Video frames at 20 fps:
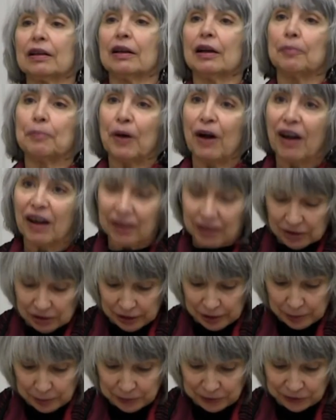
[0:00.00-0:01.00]

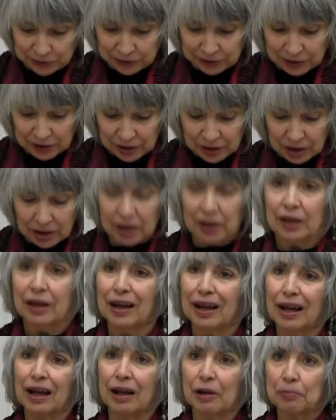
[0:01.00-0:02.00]
apocalypse,
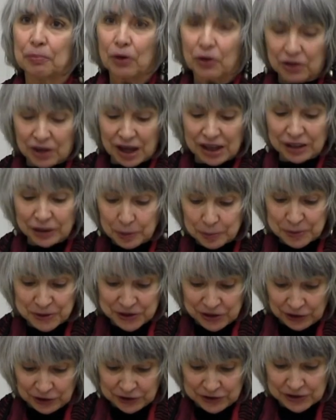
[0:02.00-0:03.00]

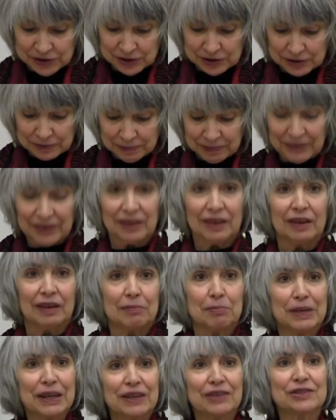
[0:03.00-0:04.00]
apocalypsis,
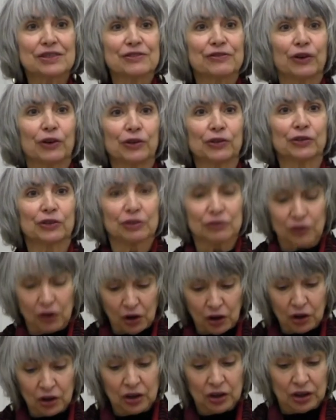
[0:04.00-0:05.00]
means, first of
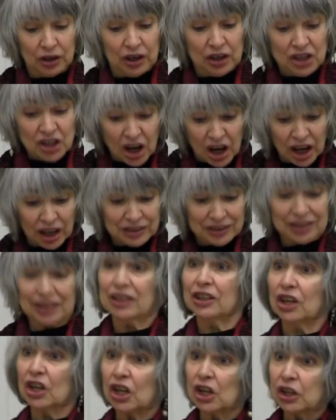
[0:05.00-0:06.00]
all, not
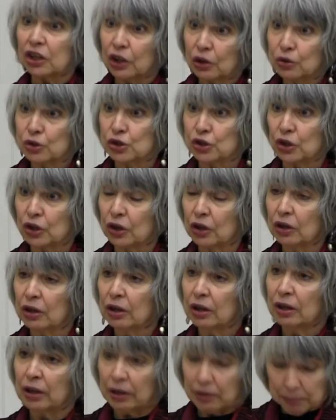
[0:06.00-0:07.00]
closure,
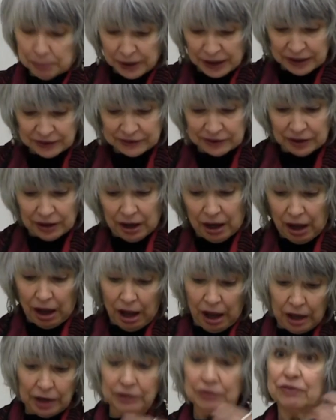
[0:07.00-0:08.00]
but
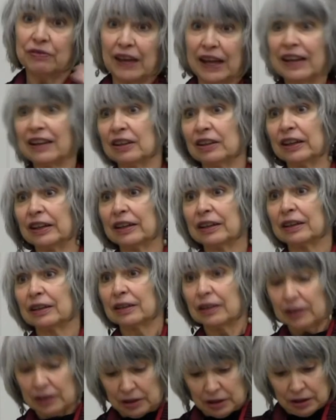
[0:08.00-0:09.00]
unveiling,
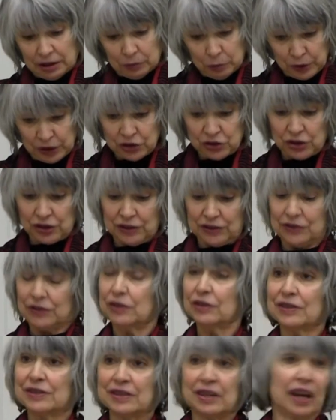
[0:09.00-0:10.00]
which is
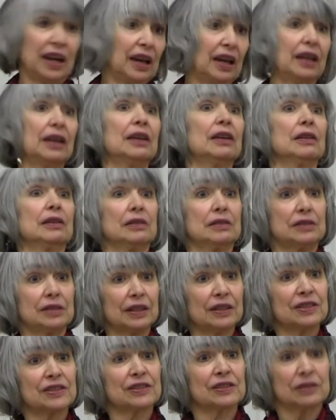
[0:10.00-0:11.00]
to say,
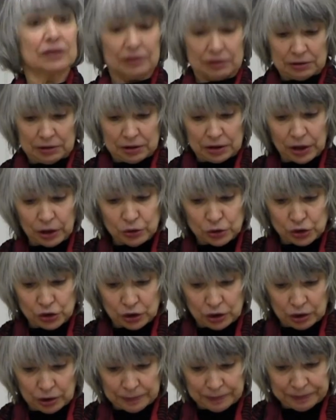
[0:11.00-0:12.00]

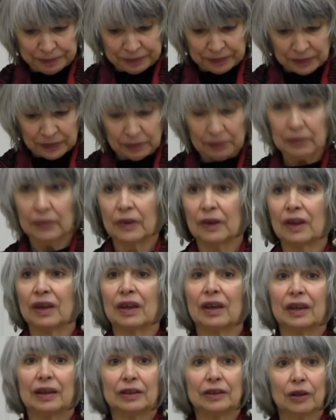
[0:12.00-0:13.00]
disclosure,
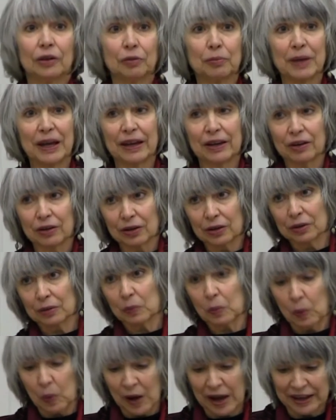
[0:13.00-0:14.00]
no matter
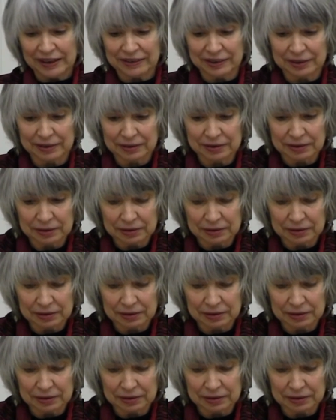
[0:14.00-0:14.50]
what